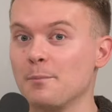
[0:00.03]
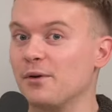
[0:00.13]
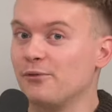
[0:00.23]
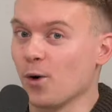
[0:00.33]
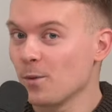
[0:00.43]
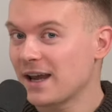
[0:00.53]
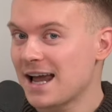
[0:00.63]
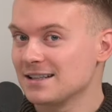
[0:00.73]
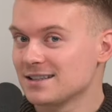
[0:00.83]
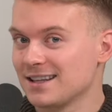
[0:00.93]
Before we get
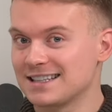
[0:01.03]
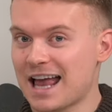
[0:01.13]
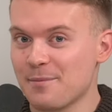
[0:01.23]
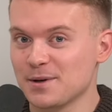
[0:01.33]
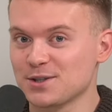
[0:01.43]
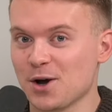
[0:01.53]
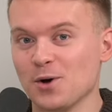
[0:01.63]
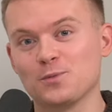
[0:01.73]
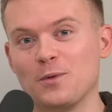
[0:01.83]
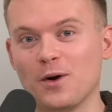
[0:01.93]
into this
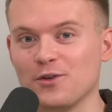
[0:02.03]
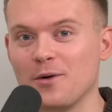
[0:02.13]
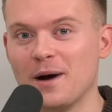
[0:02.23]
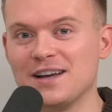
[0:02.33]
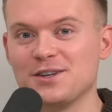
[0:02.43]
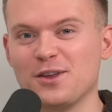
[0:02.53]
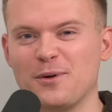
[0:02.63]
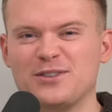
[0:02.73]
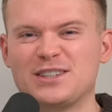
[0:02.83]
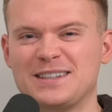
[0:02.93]
episode, we want to remind you that
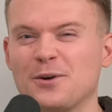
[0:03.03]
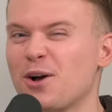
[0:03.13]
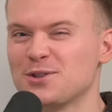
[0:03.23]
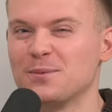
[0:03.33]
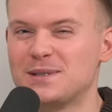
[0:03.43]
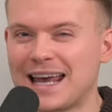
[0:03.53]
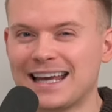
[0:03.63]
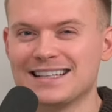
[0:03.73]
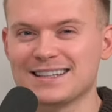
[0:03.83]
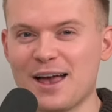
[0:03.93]
we've still got some
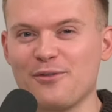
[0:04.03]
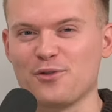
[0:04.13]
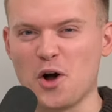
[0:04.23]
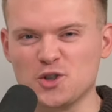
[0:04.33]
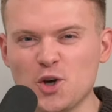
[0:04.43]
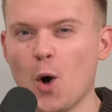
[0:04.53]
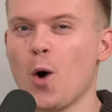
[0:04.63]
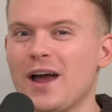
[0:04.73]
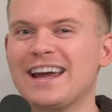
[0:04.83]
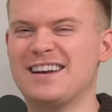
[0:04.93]
tickets left for our
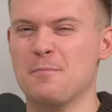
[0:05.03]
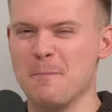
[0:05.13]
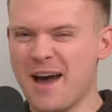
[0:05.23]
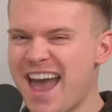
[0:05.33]
tour in